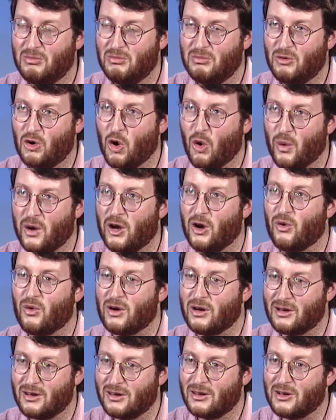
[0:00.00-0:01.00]

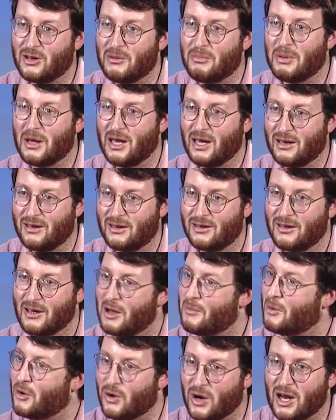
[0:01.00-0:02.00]
coherent debate
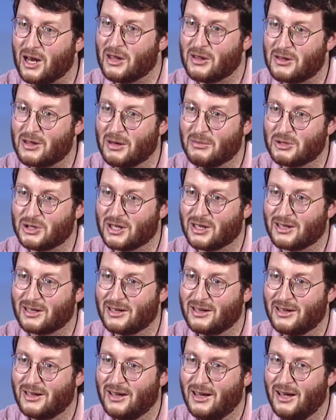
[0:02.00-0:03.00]
about any subject,
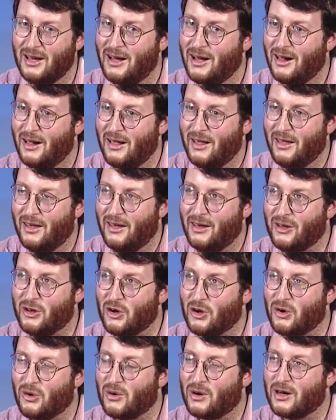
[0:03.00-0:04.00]
you
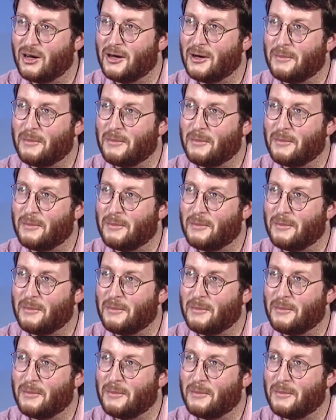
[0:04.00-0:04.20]
know,